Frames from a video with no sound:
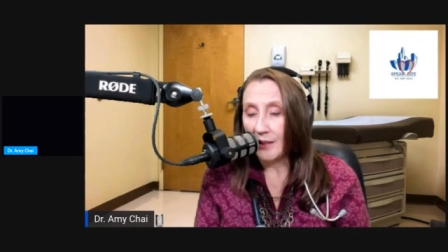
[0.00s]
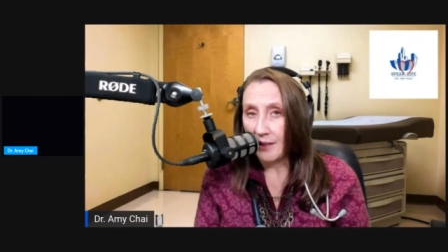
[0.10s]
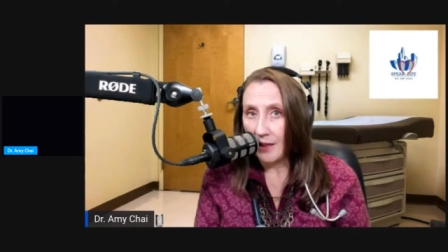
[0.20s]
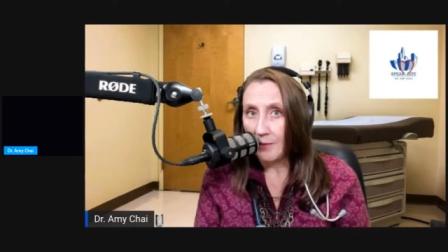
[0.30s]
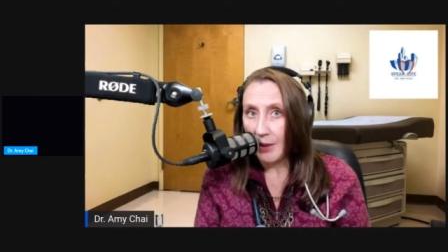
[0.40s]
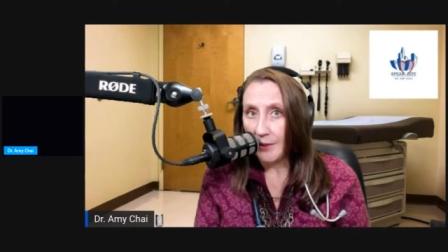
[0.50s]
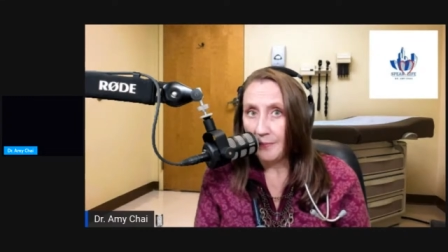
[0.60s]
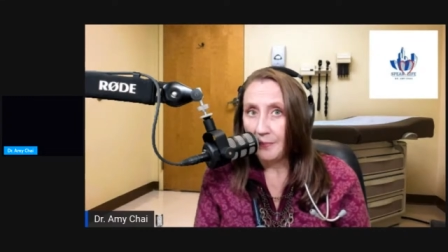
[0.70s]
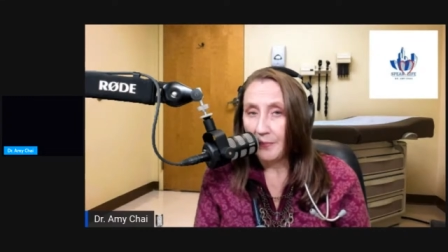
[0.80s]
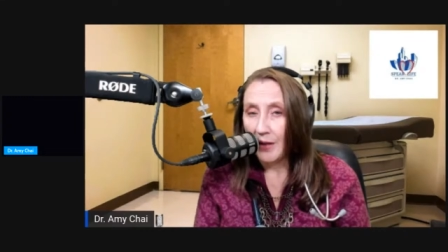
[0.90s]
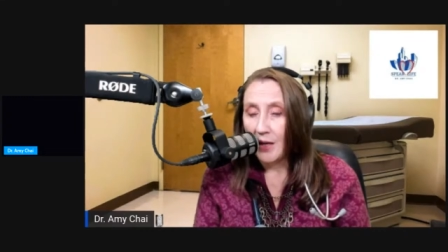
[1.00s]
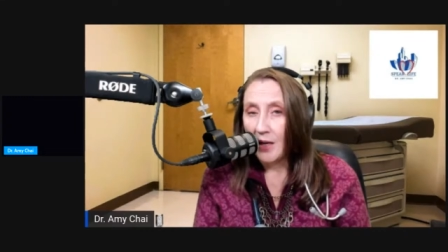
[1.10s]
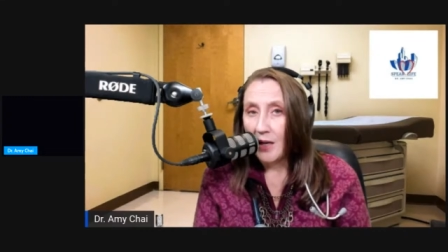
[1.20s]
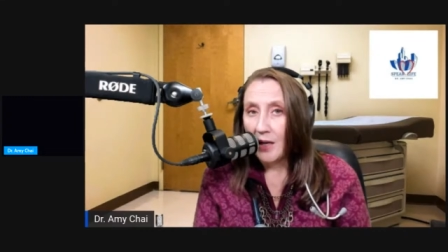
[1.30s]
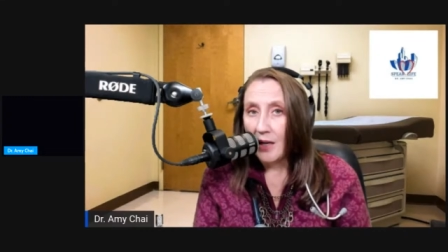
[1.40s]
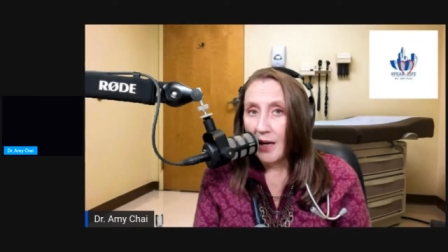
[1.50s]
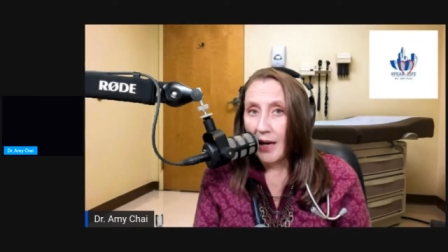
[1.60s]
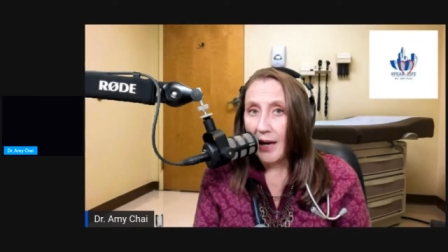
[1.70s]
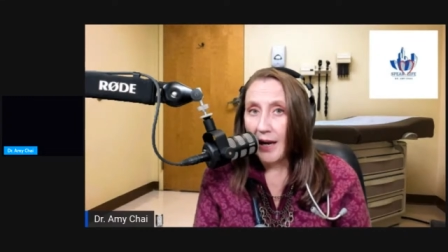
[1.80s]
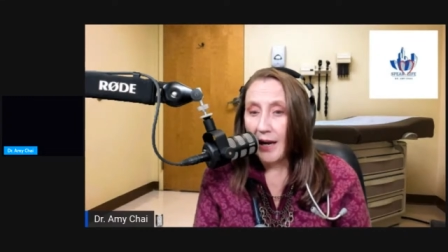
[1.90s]
stigma.
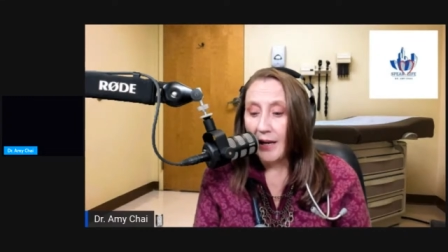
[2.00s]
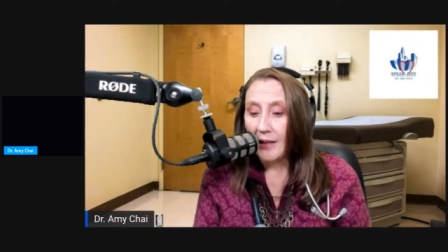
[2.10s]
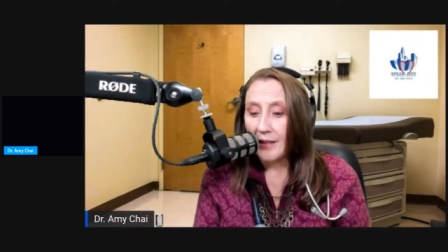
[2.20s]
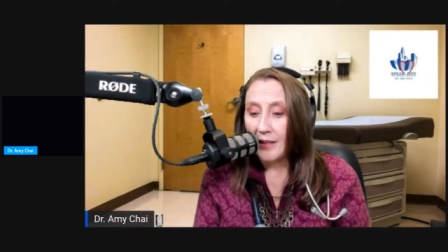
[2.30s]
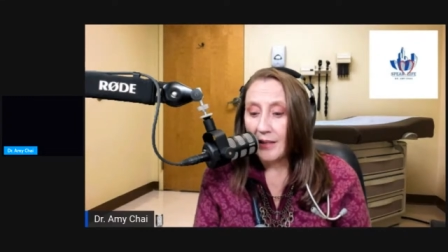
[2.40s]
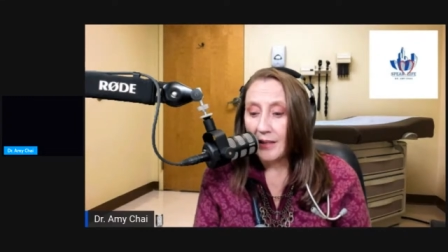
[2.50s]
And